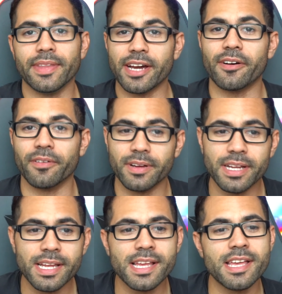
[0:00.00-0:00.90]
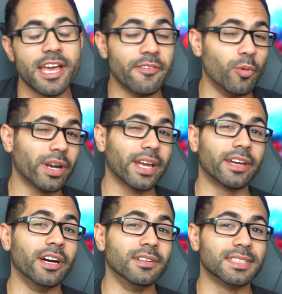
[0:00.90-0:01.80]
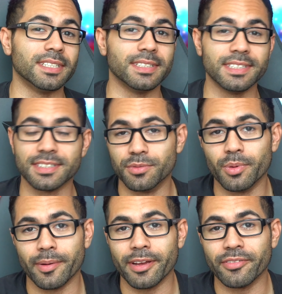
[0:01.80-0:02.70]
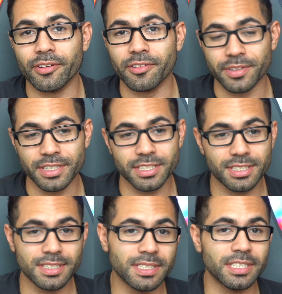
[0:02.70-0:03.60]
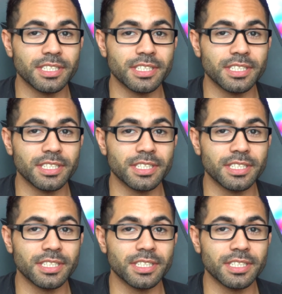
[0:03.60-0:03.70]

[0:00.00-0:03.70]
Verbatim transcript: Now, if you want to get cozy, this is one of my favorite features.